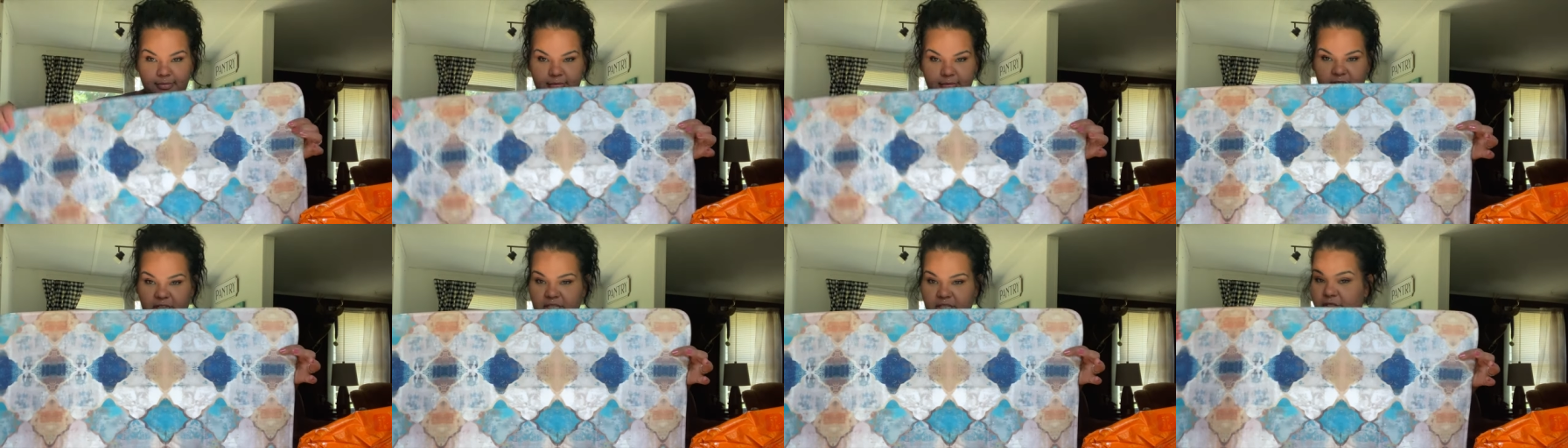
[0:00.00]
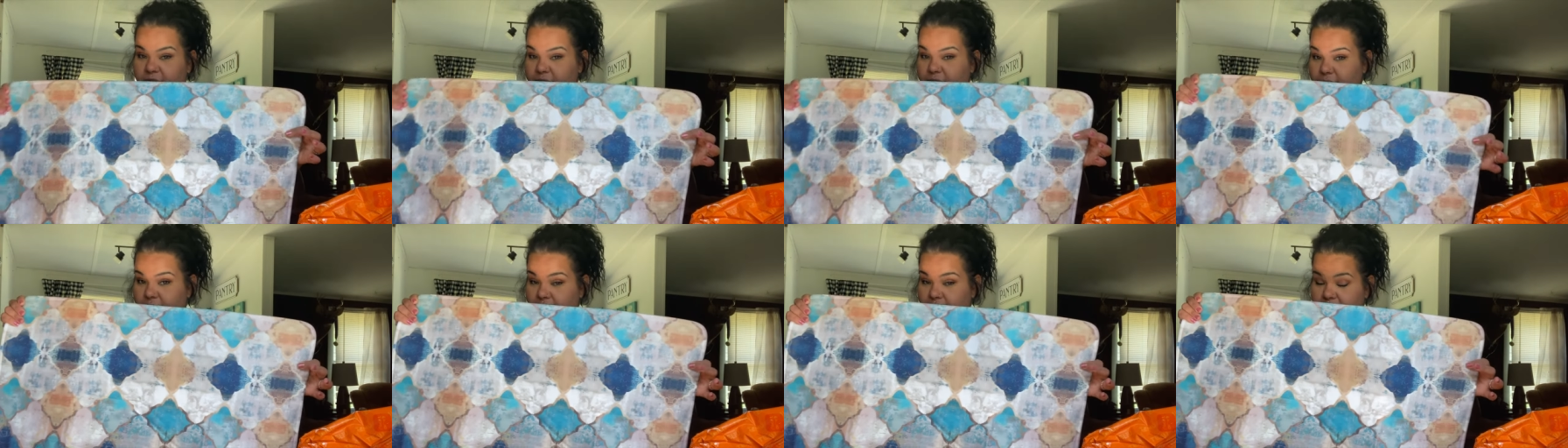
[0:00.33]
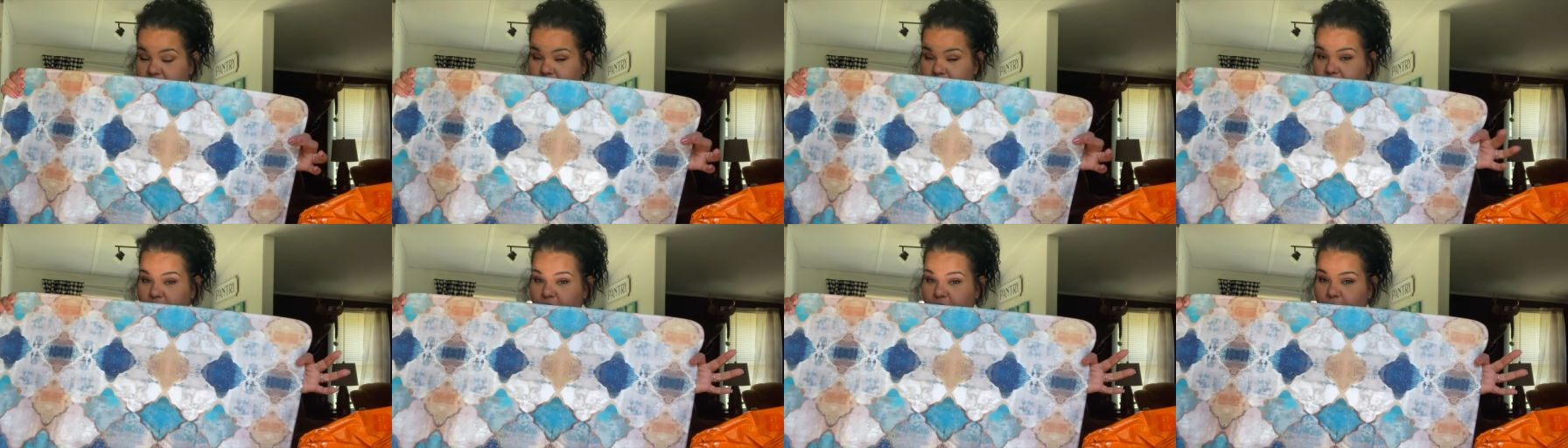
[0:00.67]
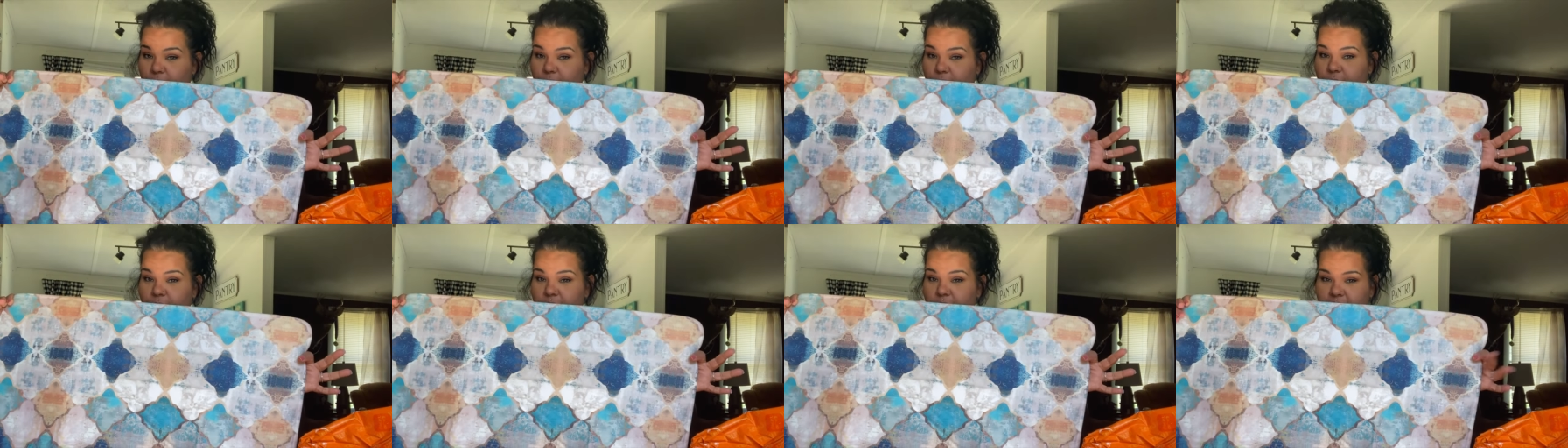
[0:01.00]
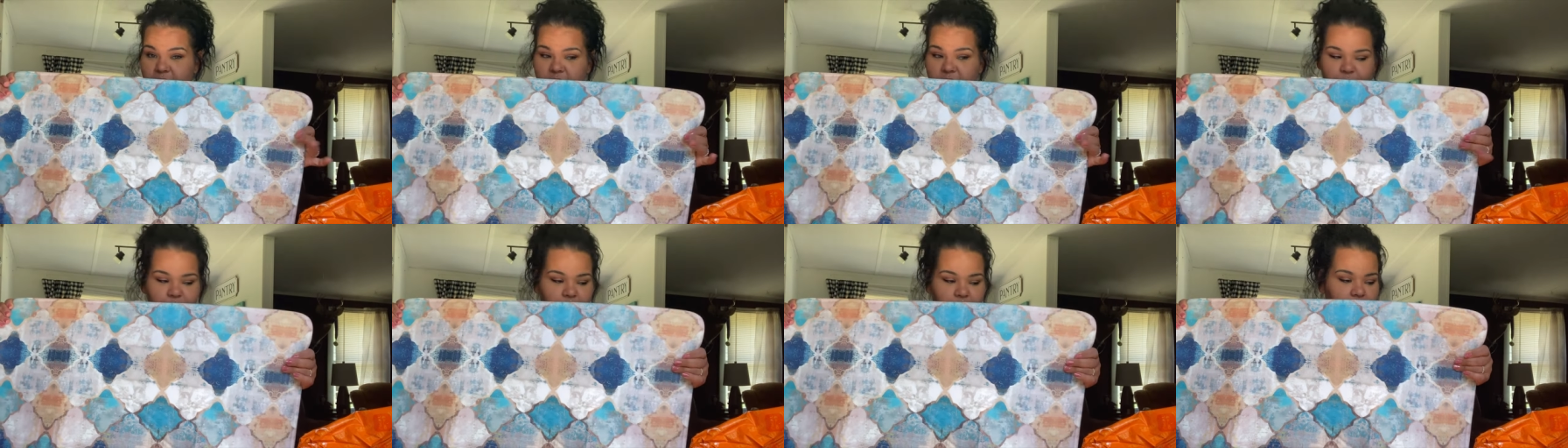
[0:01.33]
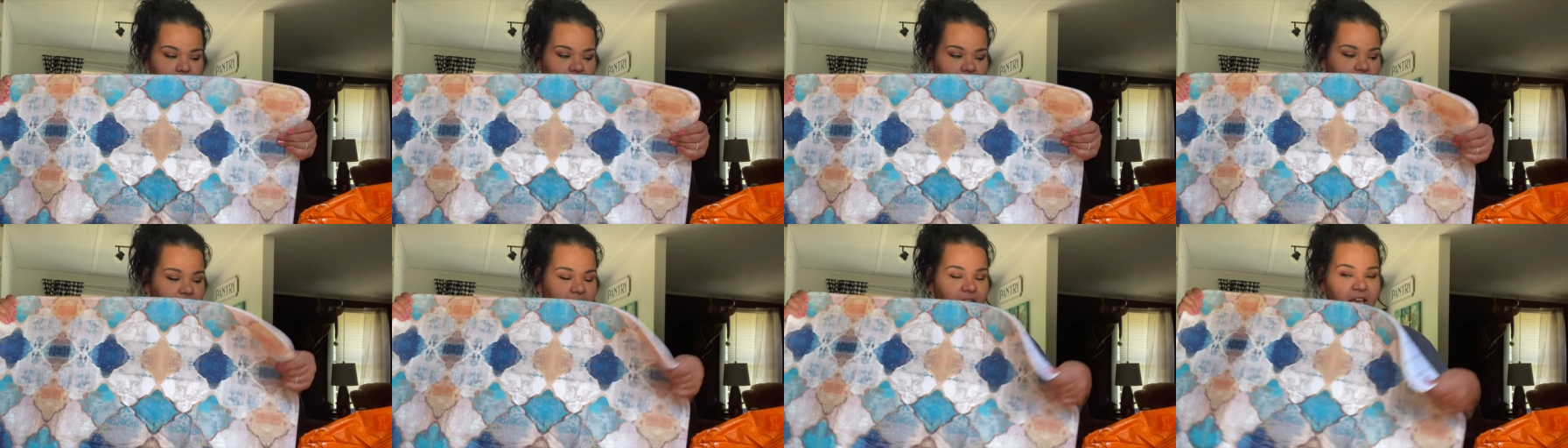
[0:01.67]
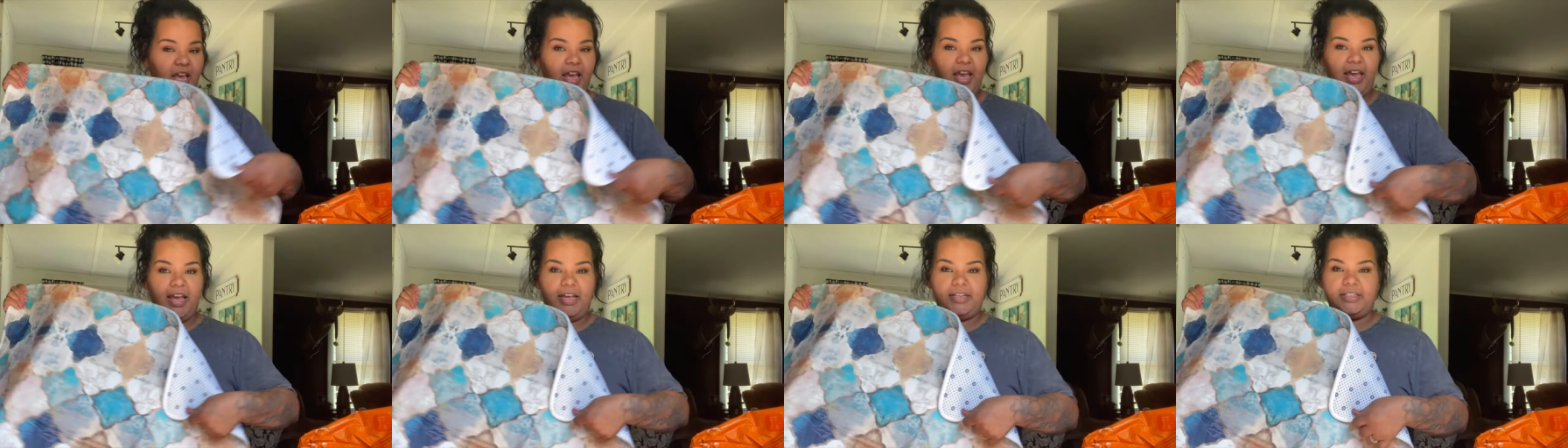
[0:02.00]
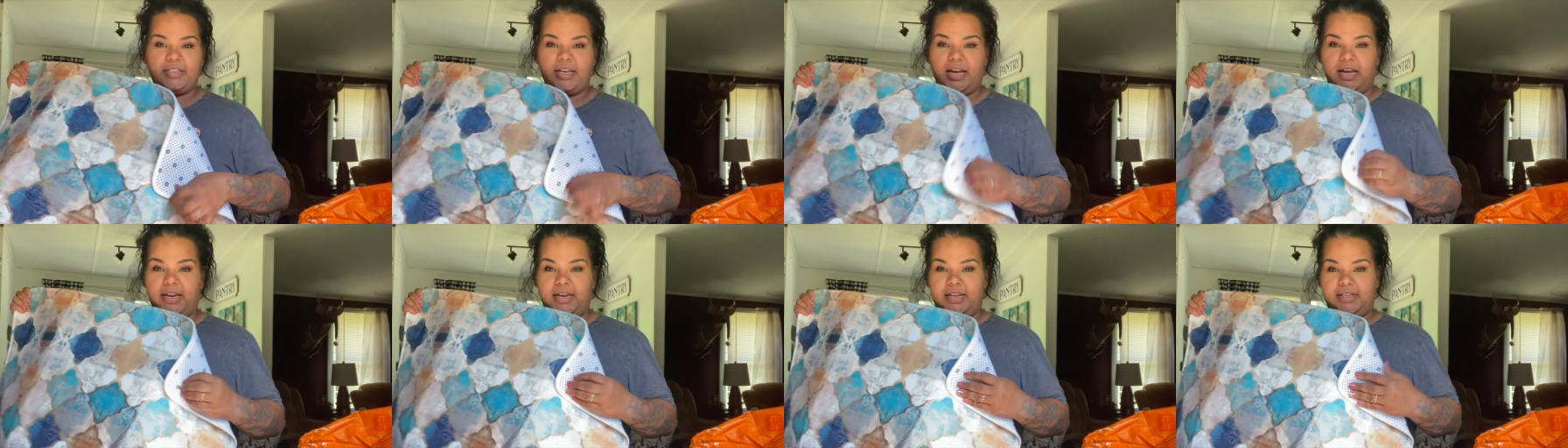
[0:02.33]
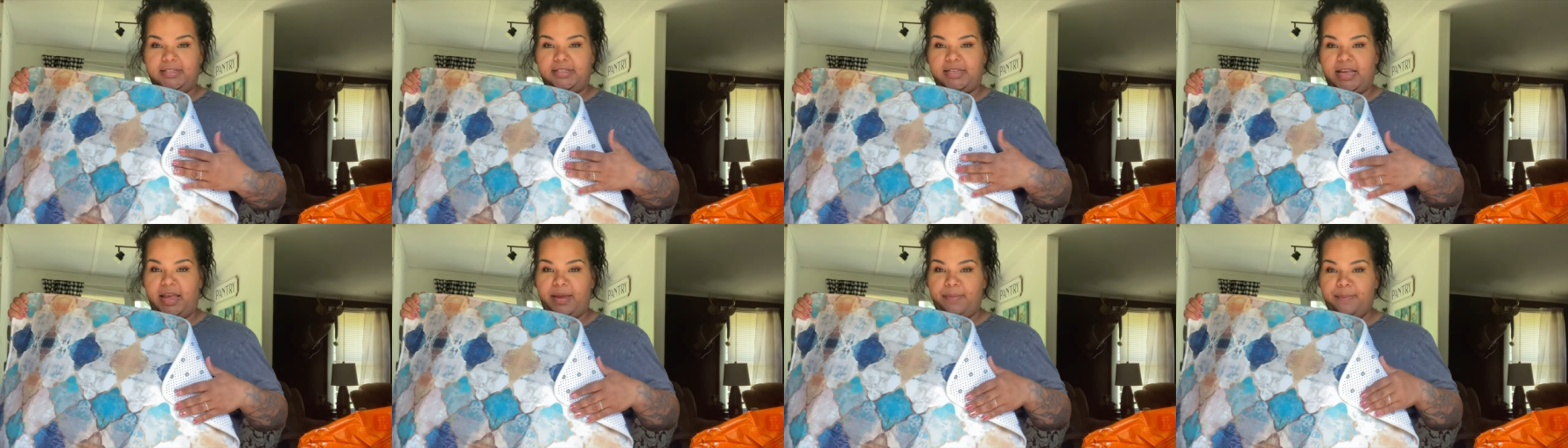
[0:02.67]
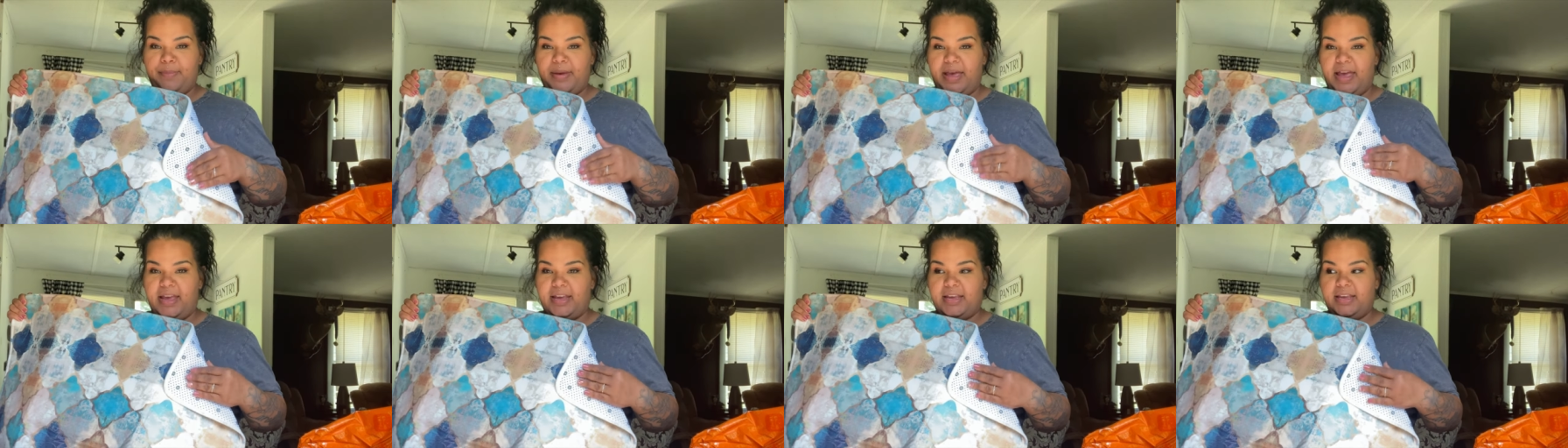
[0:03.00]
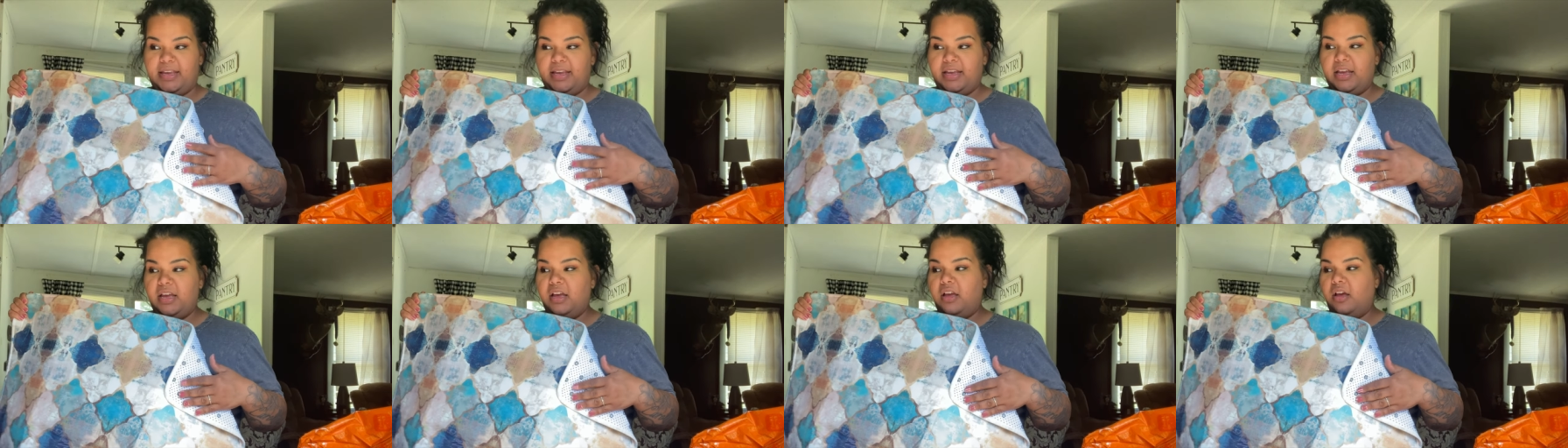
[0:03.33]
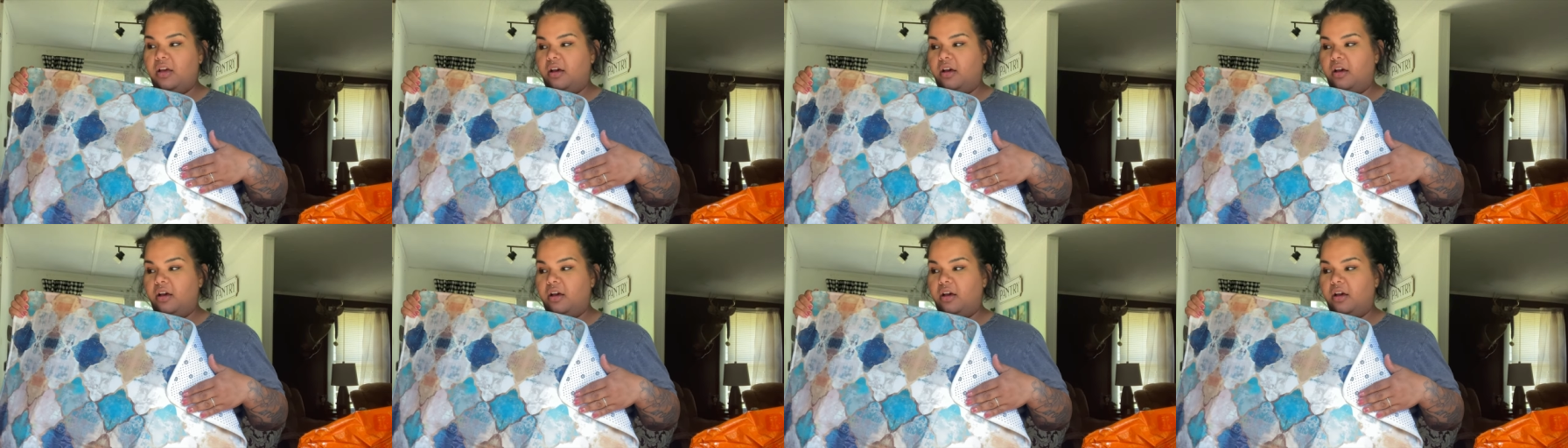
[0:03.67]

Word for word: it's it's cute it's pretty it's got that same backing